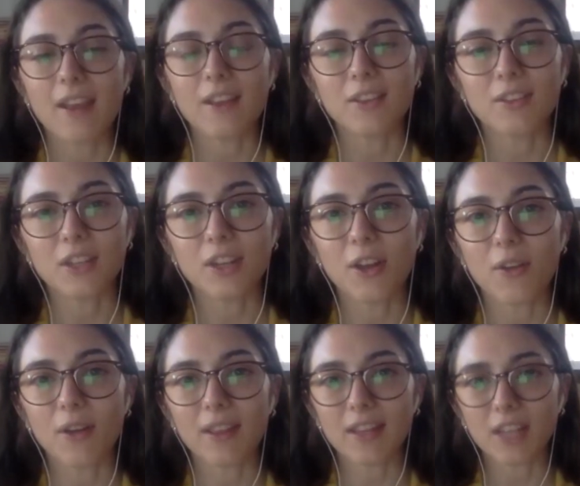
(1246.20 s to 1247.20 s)
And, you know,
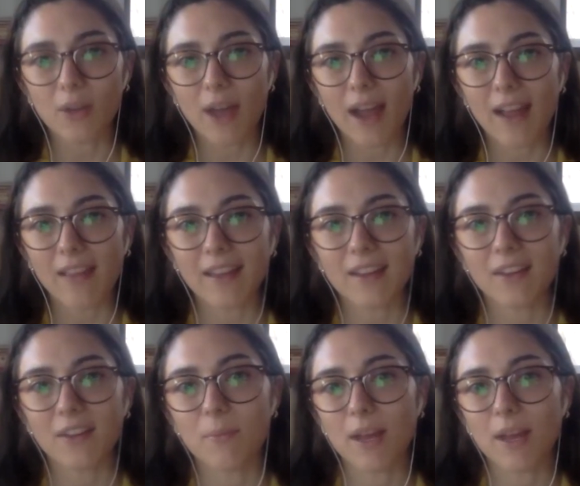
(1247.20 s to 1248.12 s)
I think you highlighted